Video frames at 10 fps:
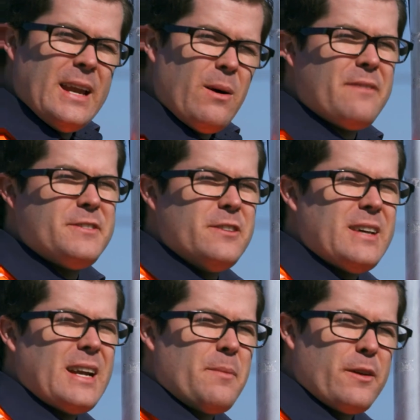Now after you've
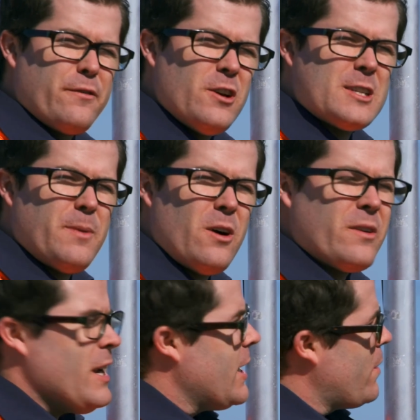done up the first
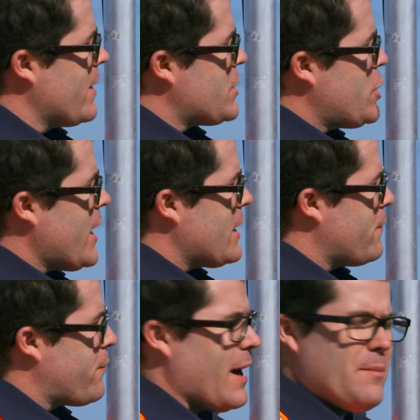bolt, you want to check your
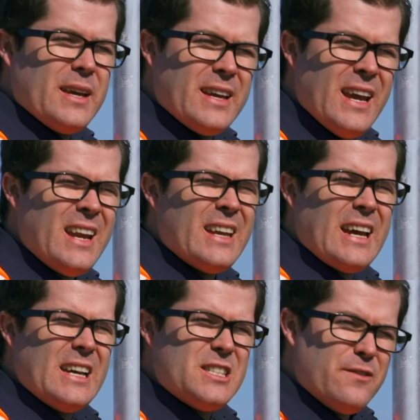framing again in
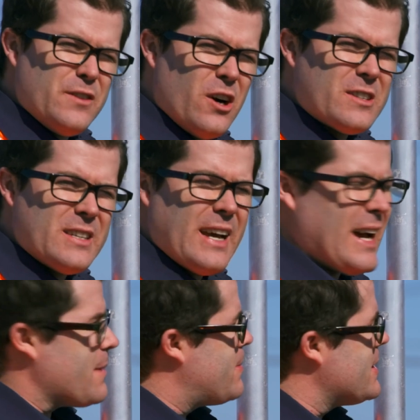case you've knocked it
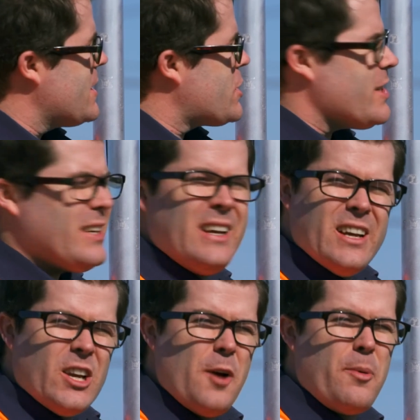out of position.
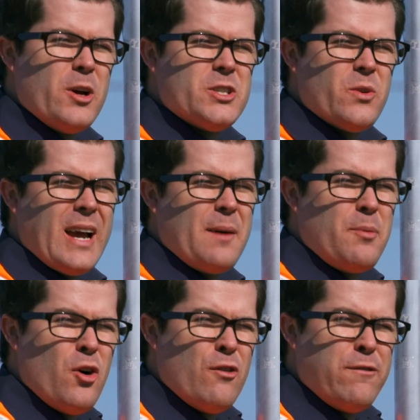No point doing up
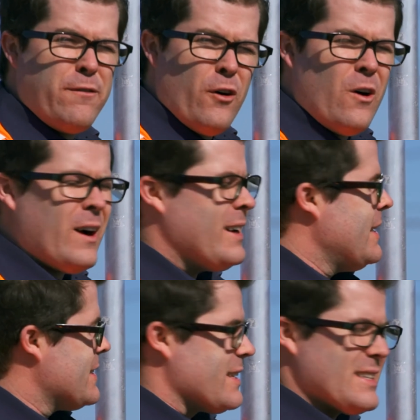all 4
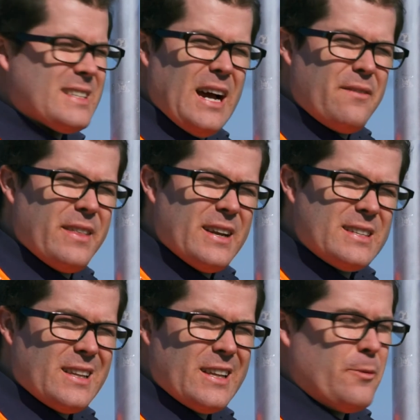to discover that
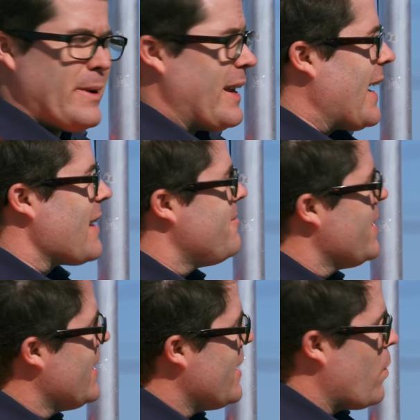it's a little bit out.
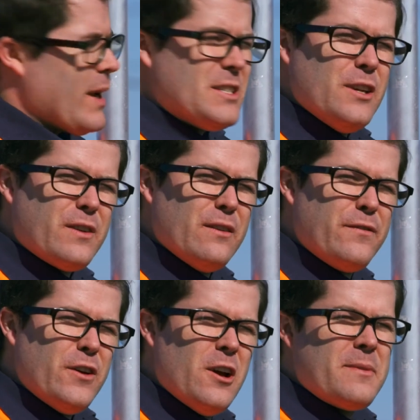Once you've
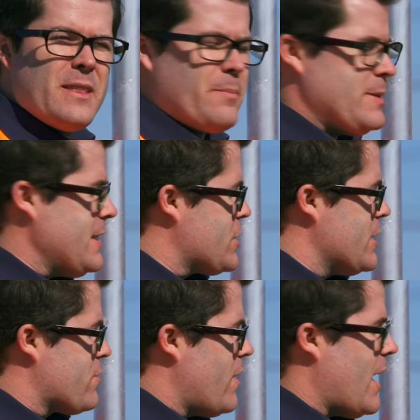confirmed that the position
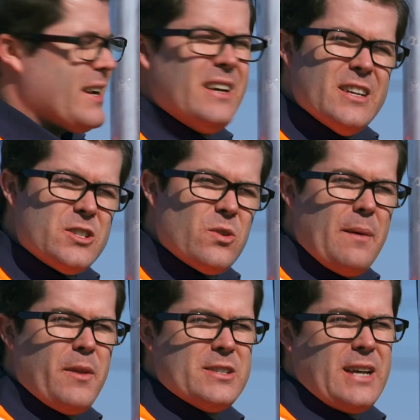is right, do
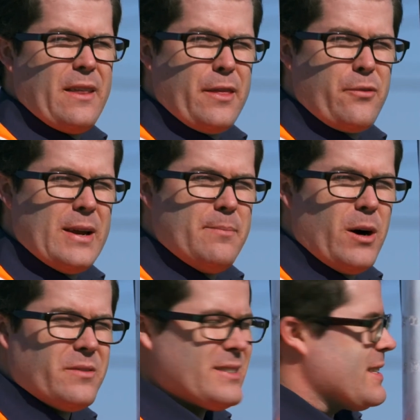up those other 3
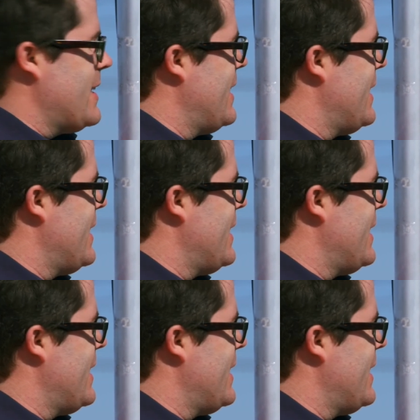bolts.